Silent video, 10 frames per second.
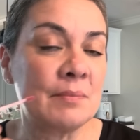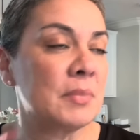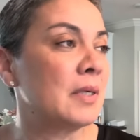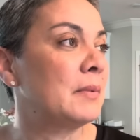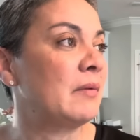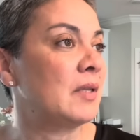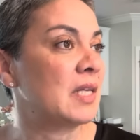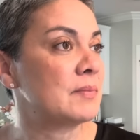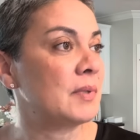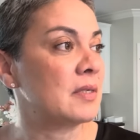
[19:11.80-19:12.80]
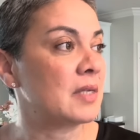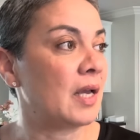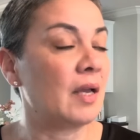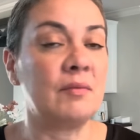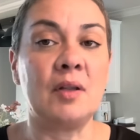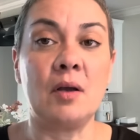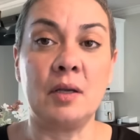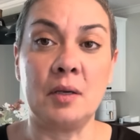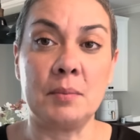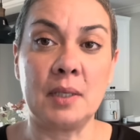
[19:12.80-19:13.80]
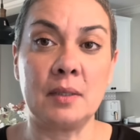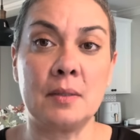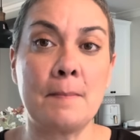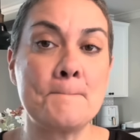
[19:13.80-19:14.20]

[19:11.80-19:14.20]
But maybe that's because I had long hair back then.